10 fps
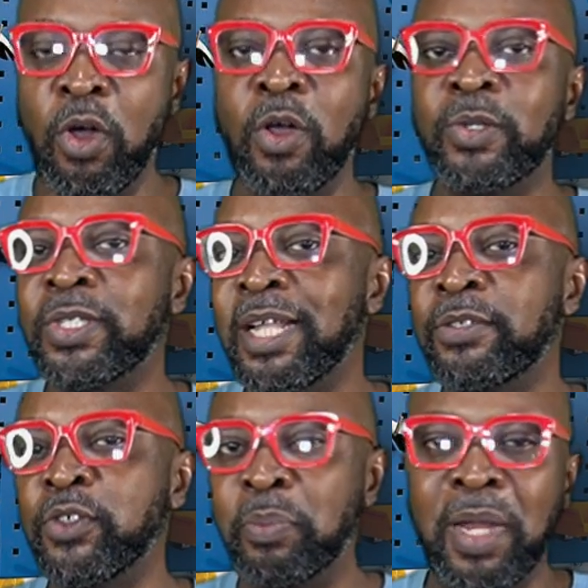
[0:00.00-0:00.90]
constant
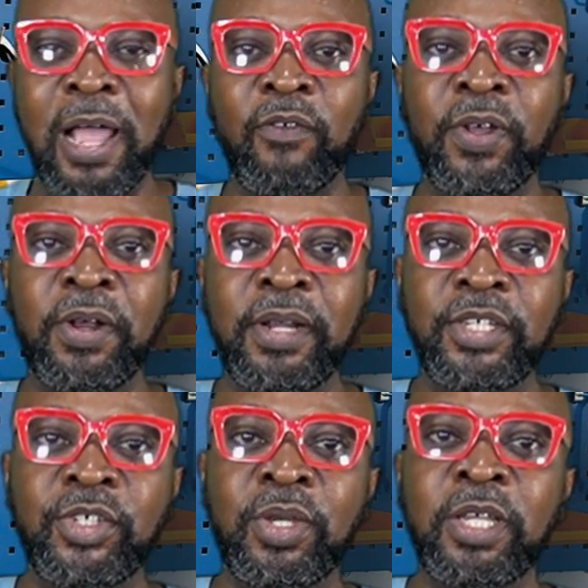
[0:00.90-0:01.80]
supply of
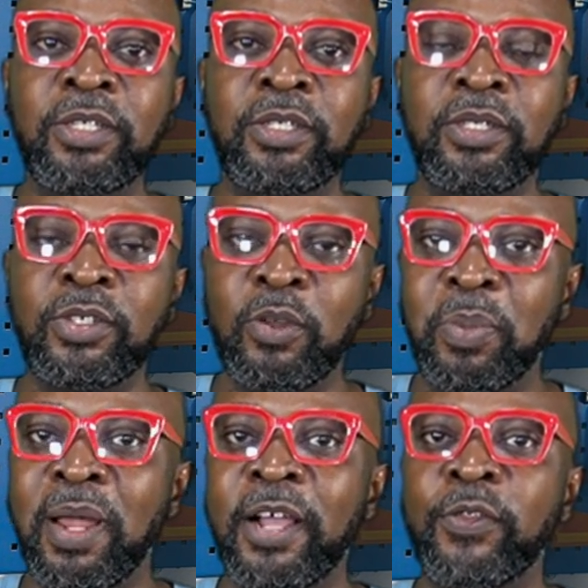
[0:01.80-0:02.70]
energy is supplied